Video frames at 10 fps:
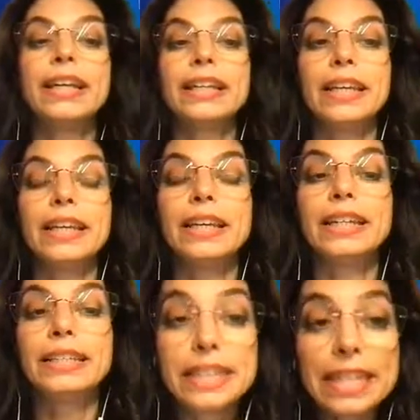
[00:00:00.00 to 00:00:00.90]

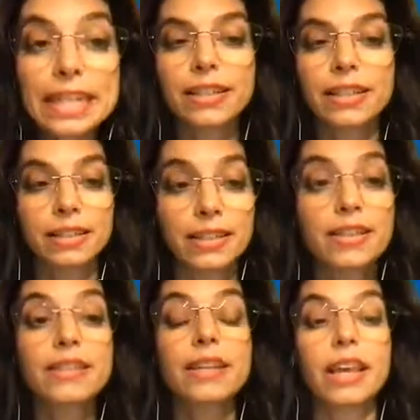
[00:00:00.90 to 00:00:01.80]
Indeed, this
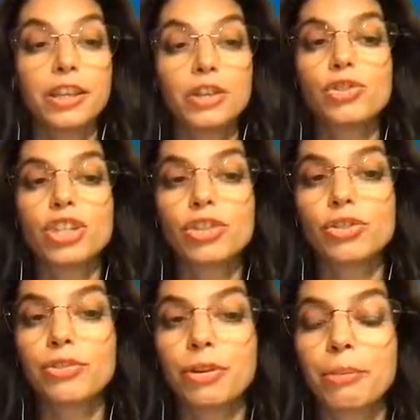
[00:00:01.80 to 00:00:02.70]
is a huge
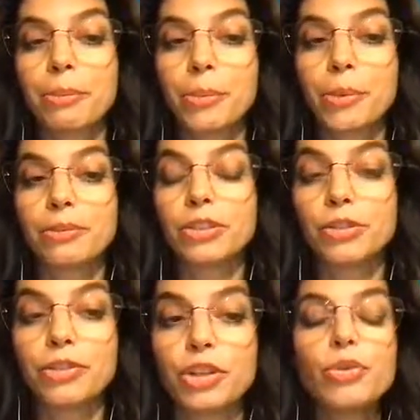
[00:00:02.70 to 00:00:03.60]
issue from my point
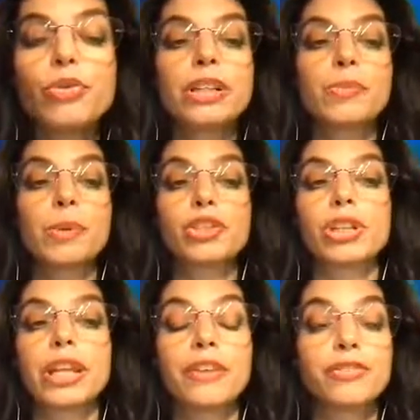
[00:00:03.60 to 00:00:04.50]
of view,
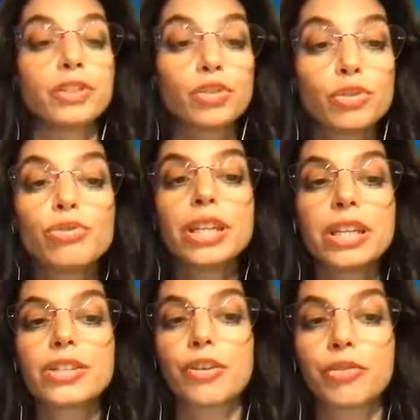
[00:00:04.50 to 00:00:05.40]
especially after 2
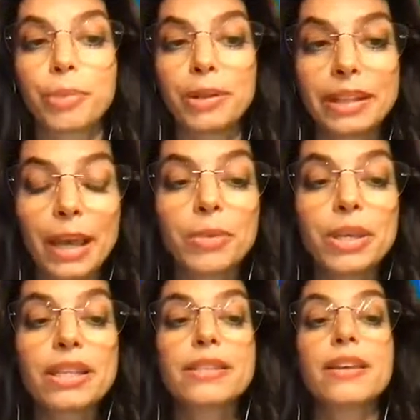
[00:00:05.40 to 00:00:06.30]
years of
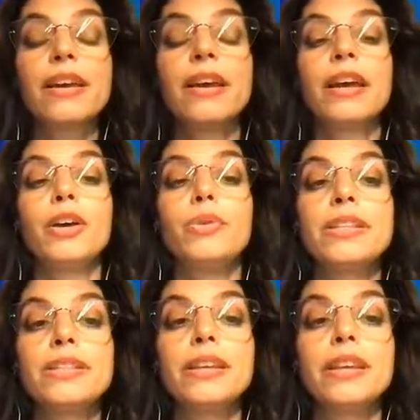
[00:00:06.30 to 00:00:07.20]
pandemics. We're
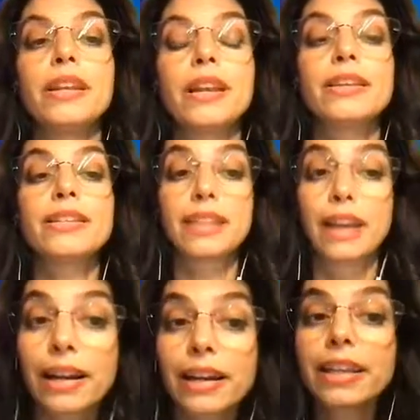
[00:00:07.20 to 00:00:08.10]
still
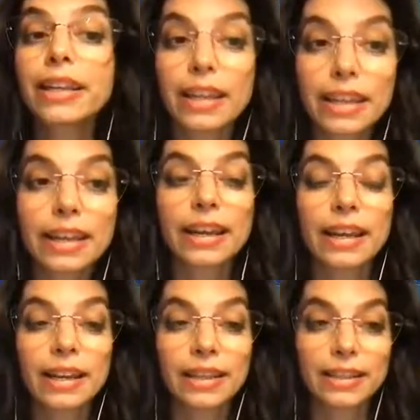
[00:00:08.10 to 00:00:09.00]
struggling in
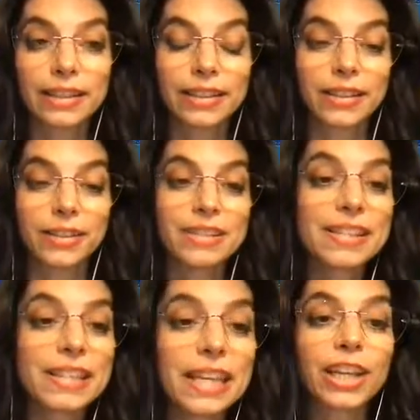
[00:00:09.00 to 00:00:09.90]

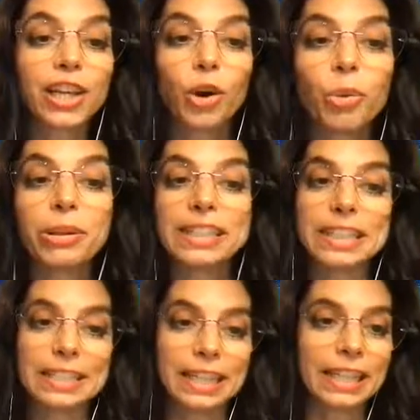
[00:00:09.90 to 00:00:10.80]
seeing open
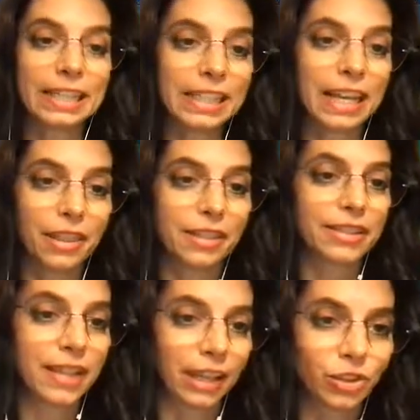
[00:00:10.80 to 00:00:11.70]
data in the health
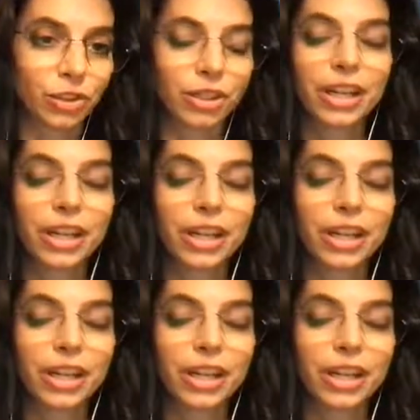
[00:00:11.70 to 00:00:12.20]
sector.